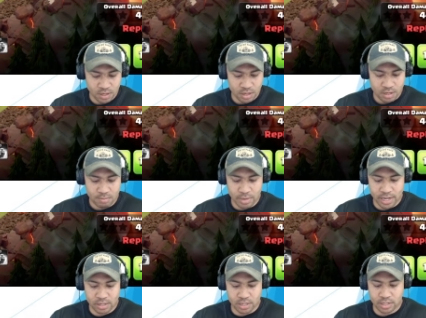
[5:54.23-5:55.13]

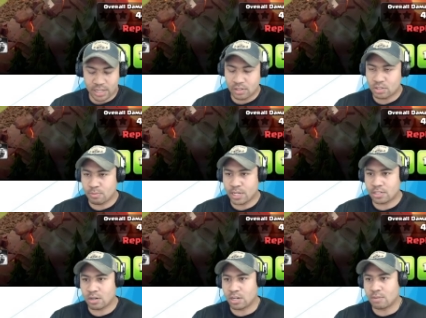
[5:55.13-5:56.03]
Miner healers are being
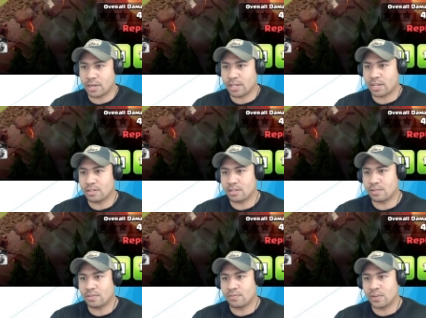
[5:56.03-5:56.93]
targeted by that
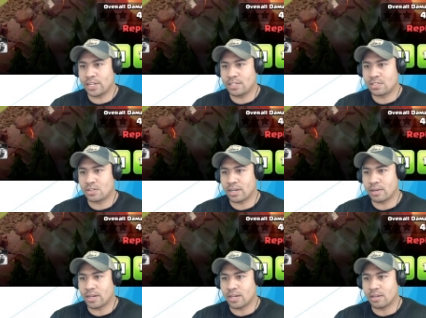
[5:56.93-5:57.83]
freeze, so
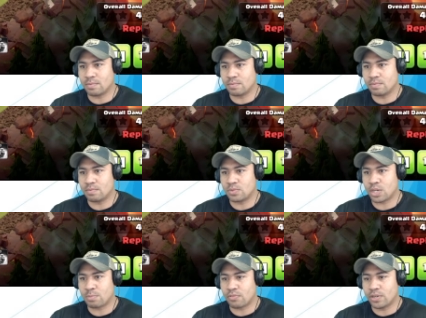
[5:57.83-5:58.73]
I
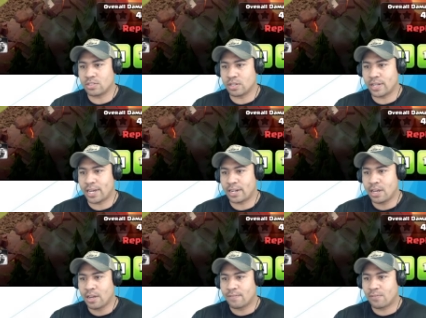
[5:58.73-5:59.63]
drop a freeze on that.
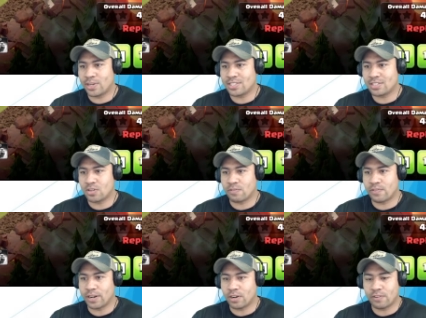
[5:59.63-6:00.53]
Freezes are
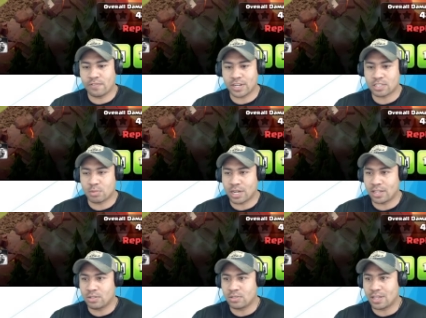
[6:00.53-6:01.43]
very flexible. I
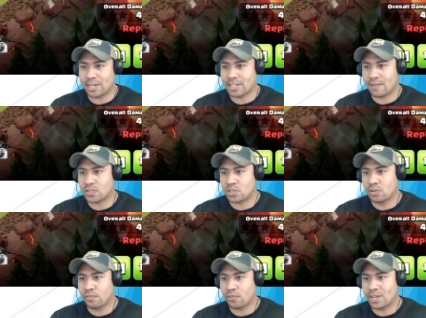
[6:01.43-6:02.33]
usually like to have 2
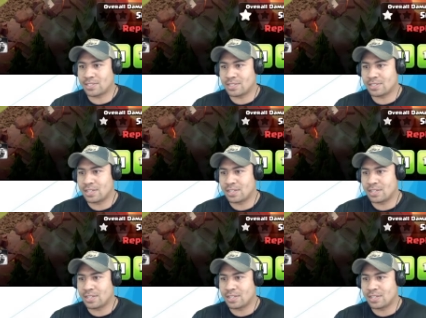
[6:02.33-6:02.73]
freezes